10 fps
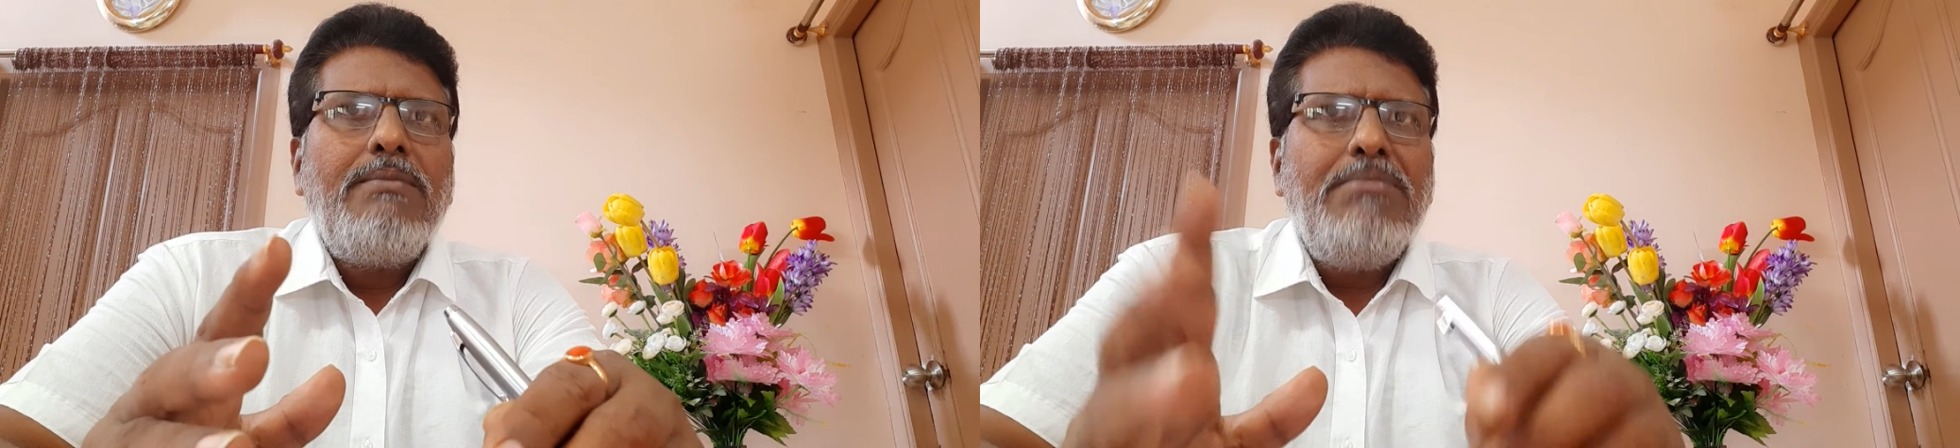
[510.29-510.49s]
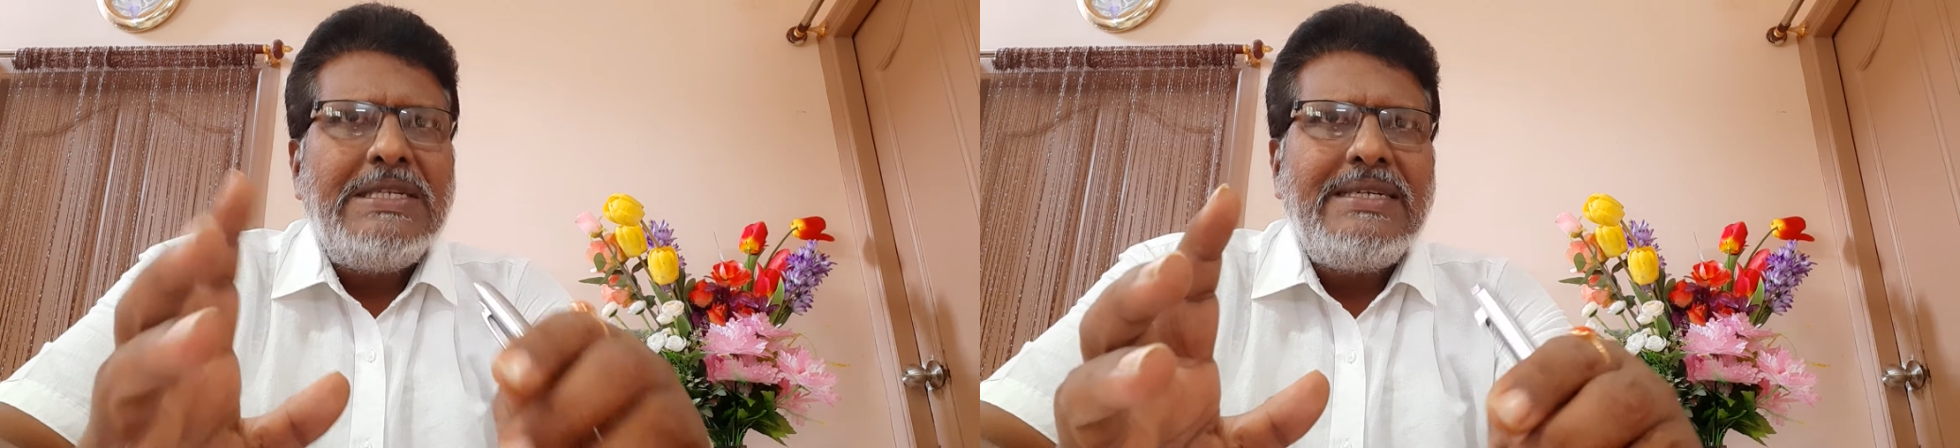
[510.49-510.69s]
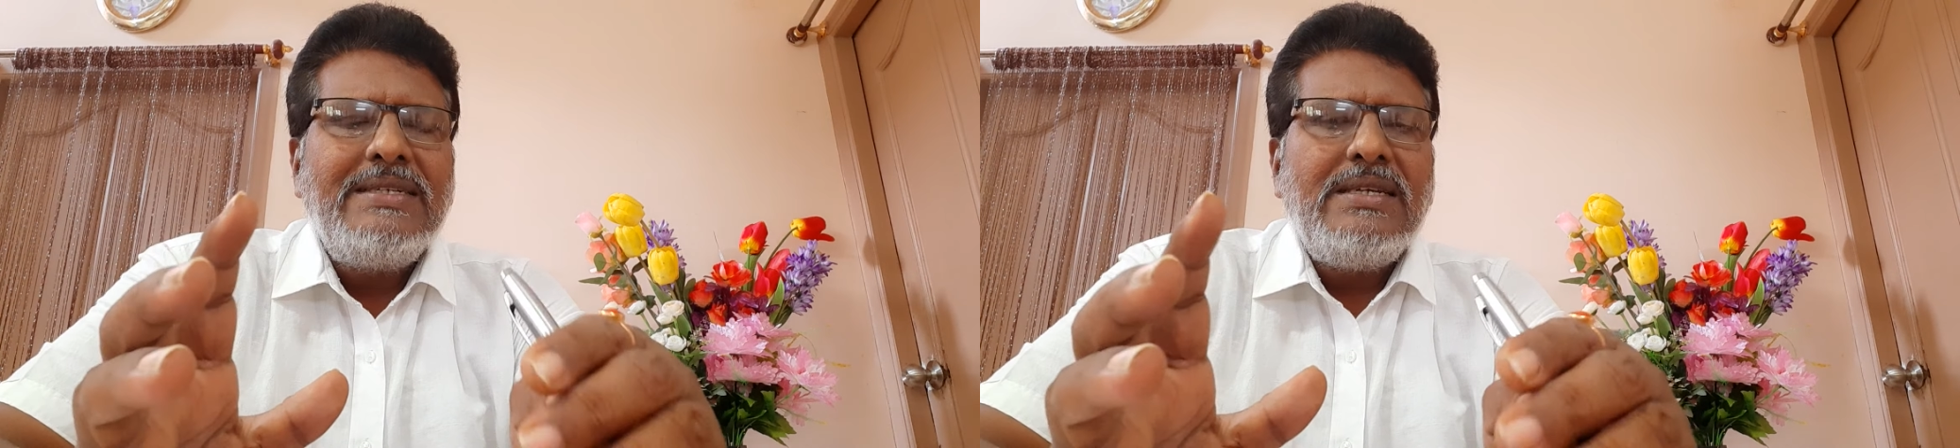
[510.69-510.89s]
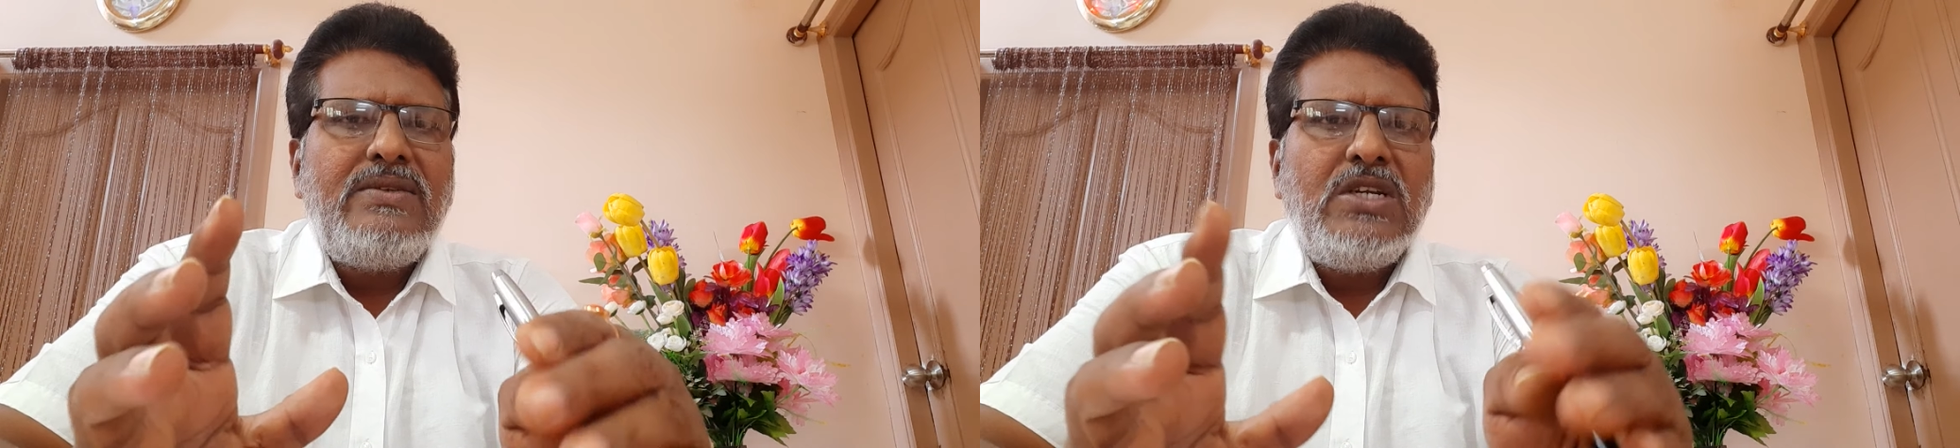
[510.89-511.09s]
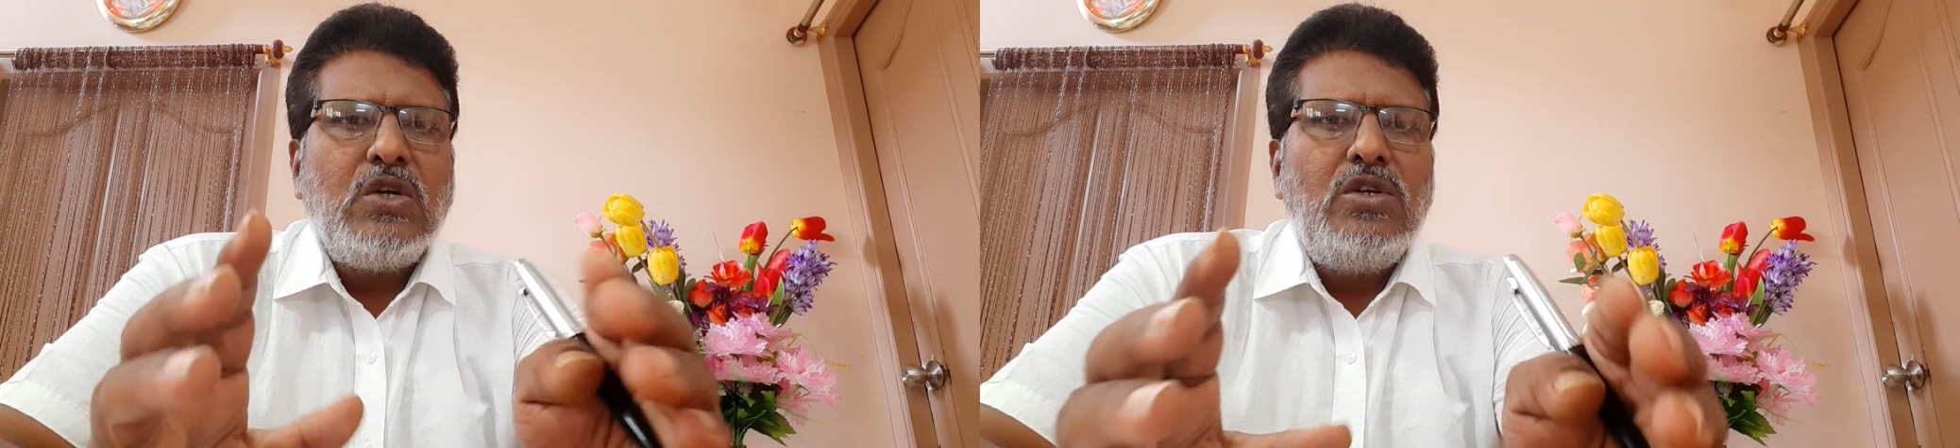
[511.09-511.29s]
Business
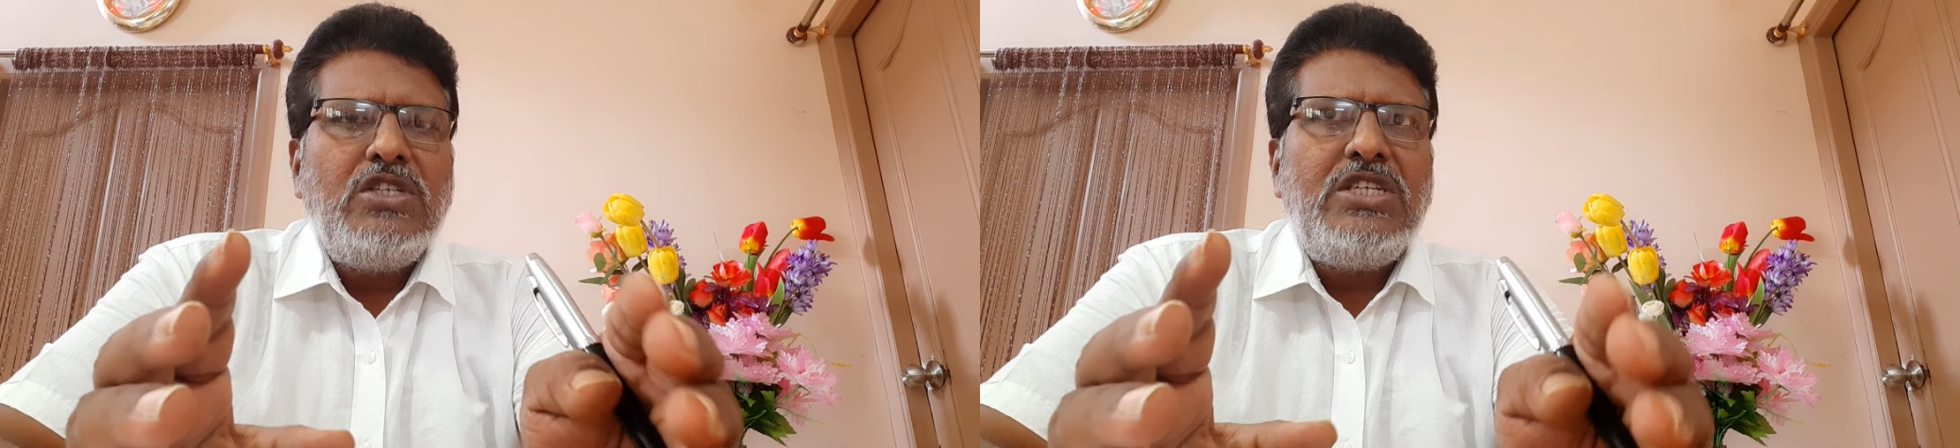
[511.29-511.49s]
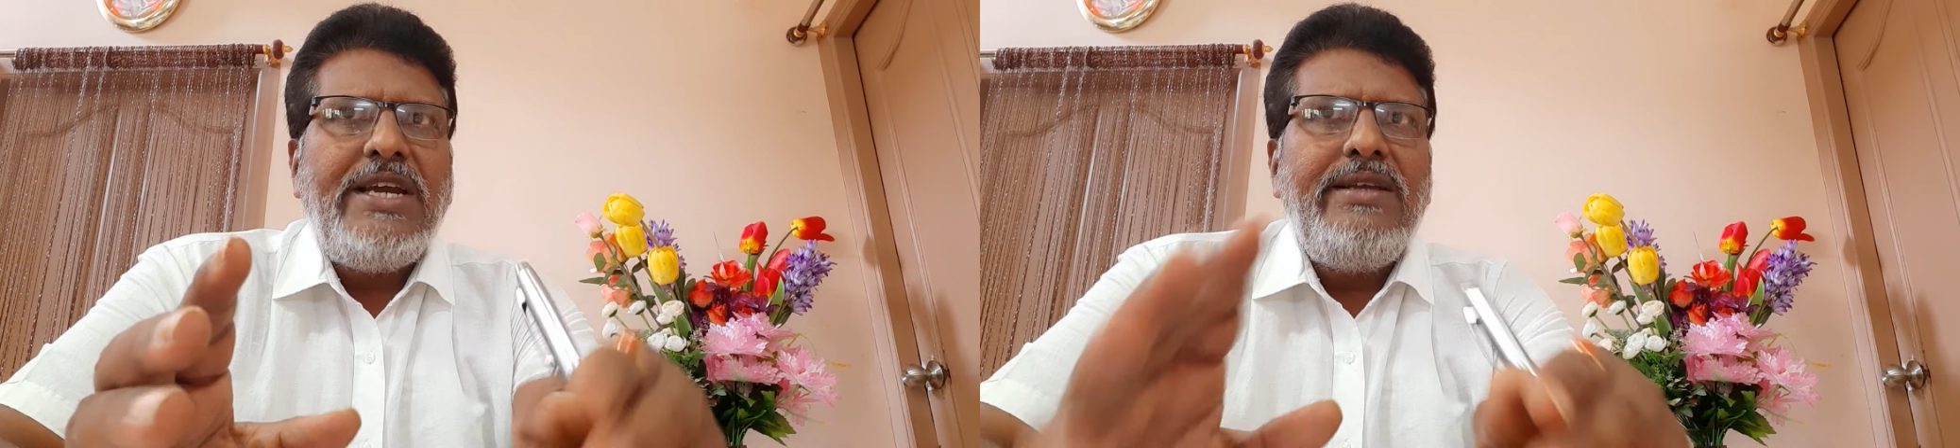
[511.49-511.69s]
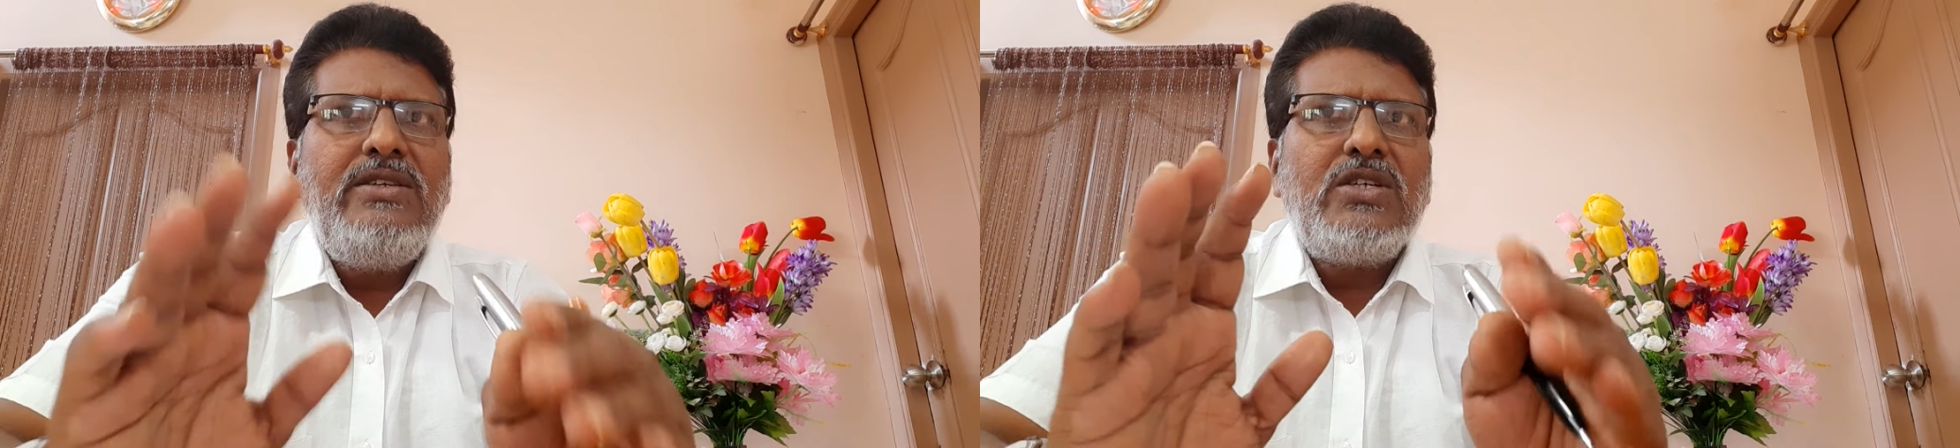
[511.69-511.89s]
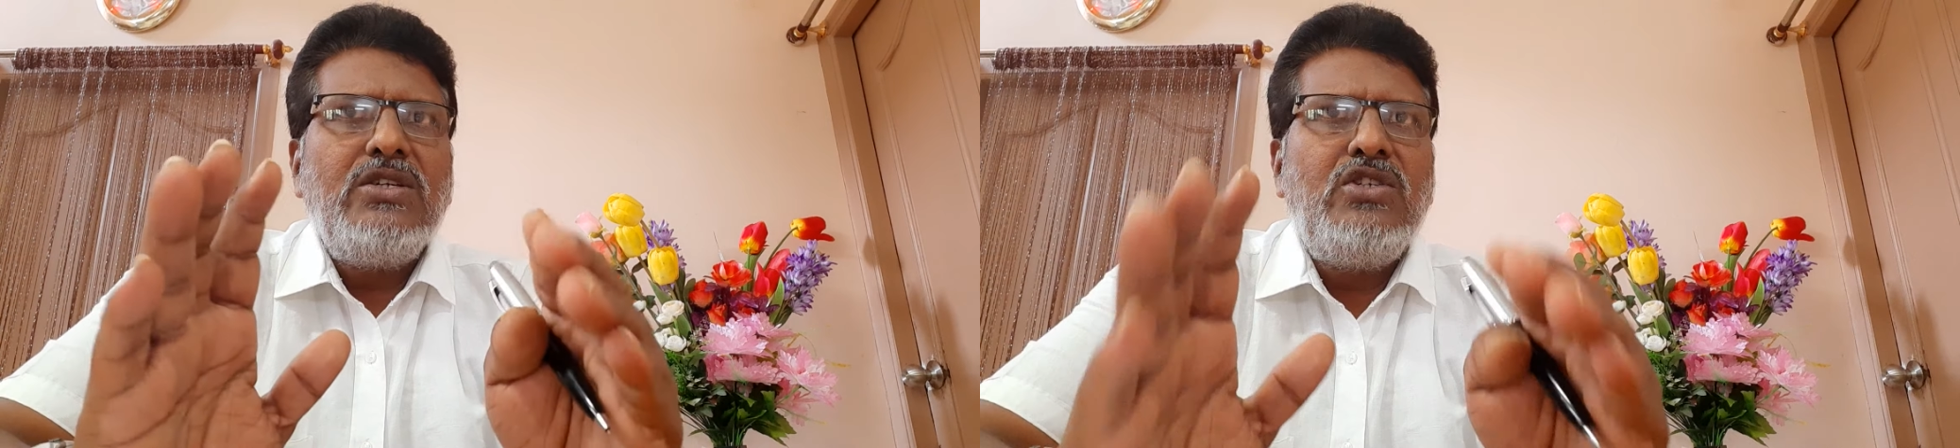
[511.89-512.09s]
is equal to change.